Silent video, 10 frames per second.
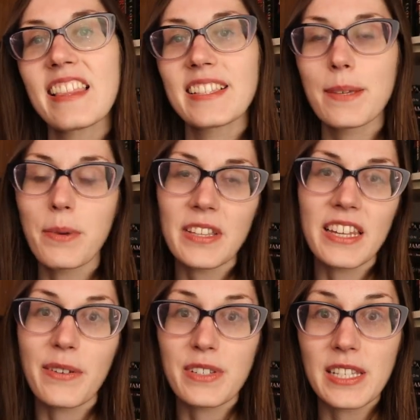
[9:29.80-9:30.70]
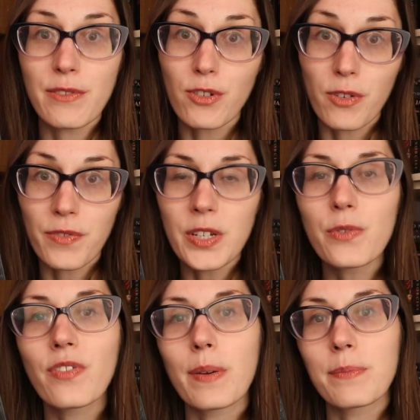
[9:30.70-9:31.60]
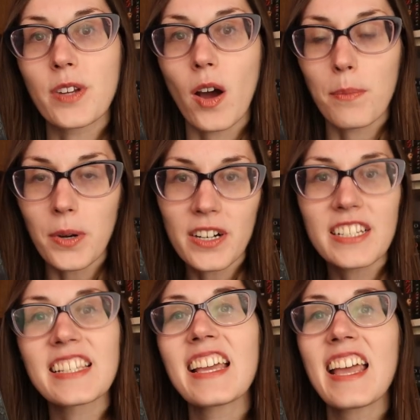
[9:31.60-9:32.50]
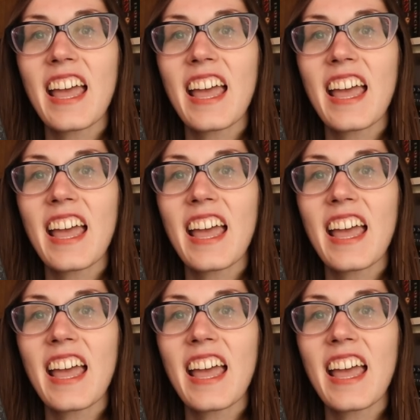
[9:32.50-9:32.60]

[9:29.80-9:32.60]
This is a book that I received for review from Daw Books.